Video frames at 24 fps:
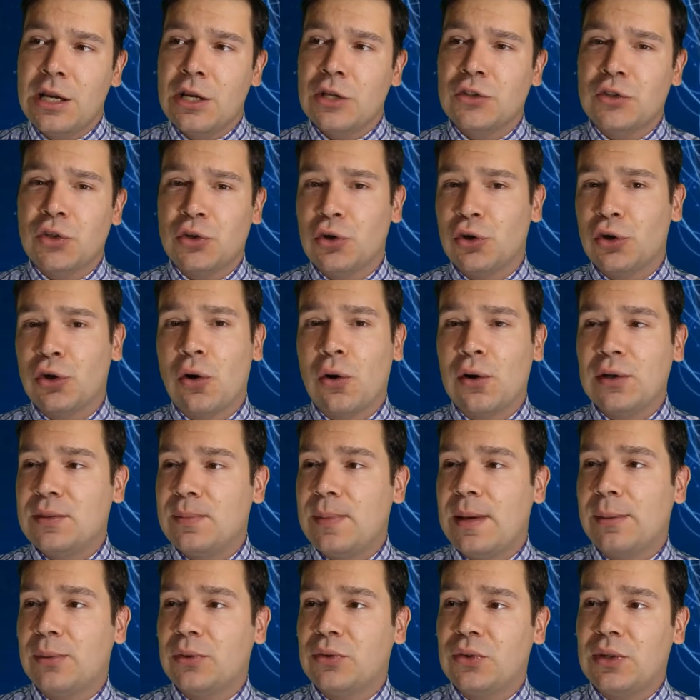So you're going to
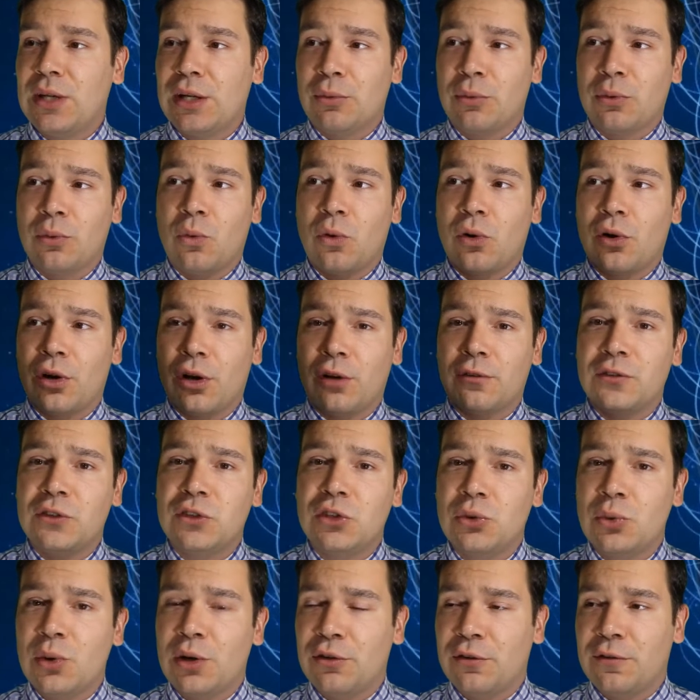be able to get a reward of
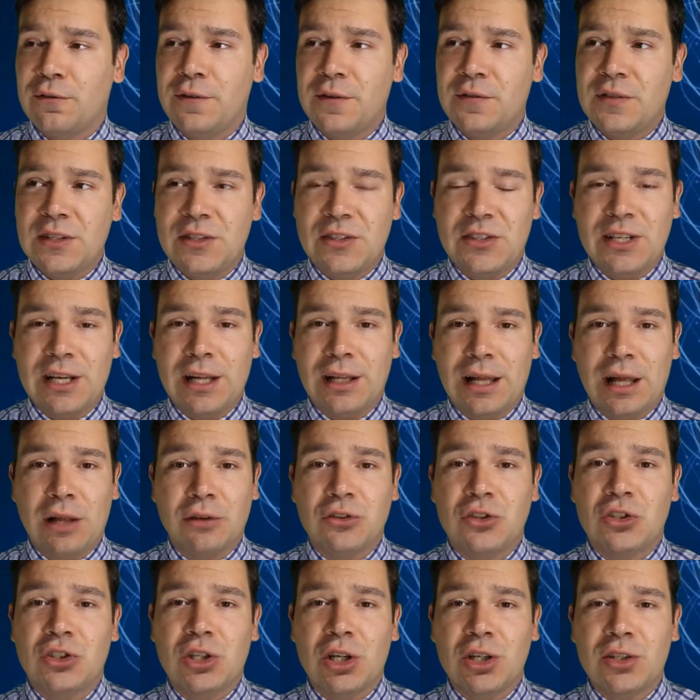250 CLL
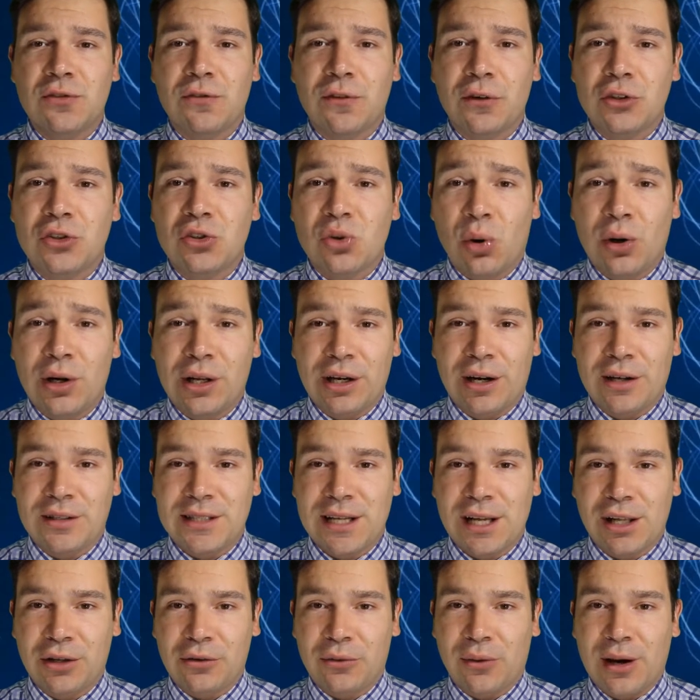just for joining our
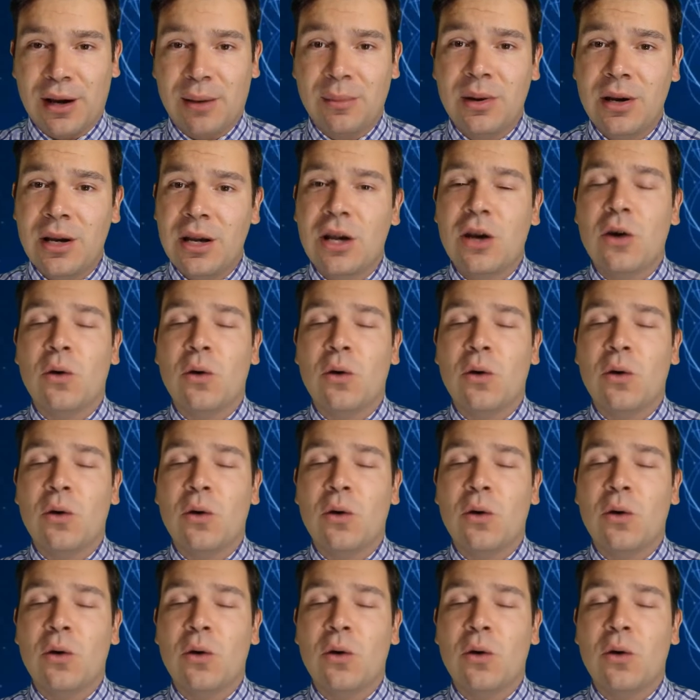Telegram,